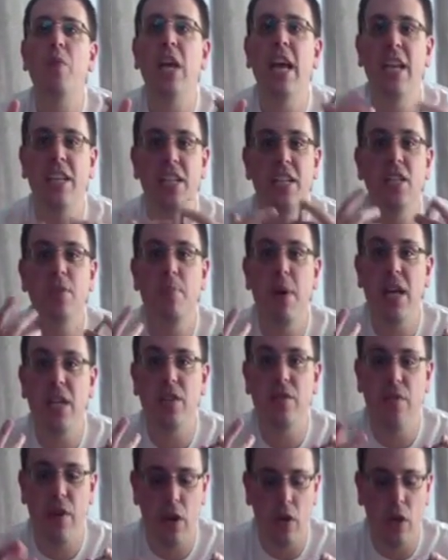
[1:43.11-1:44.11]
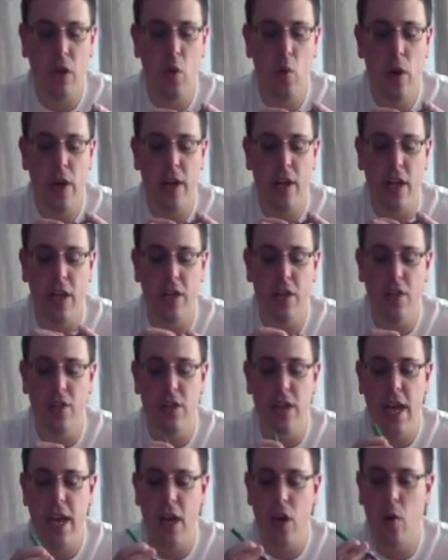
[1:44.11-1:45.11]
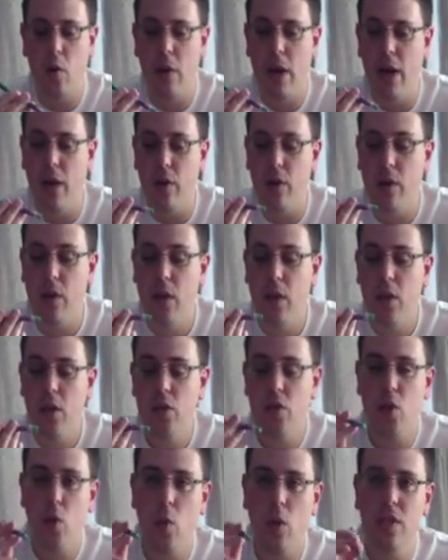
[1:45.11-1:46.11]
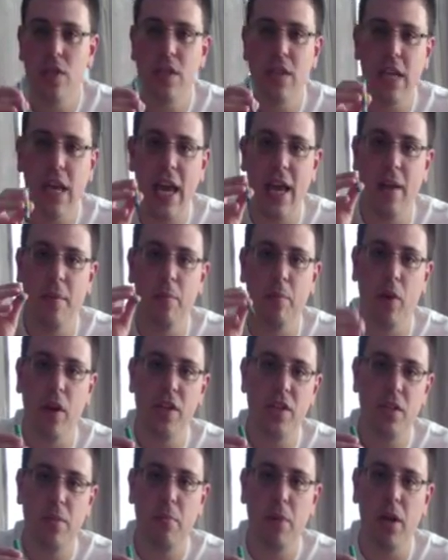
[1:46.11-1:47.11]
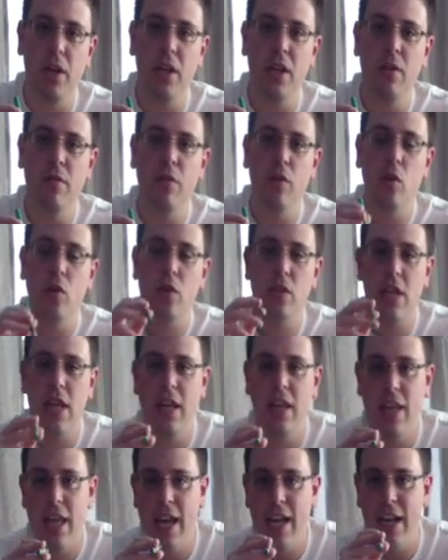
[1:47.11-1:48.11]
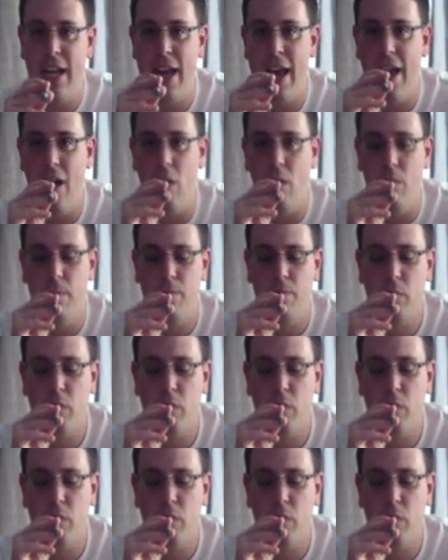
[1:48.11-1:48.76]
it dissipates fairly quickly. It doesn't hang around. So once again, press the button in first and then inhale.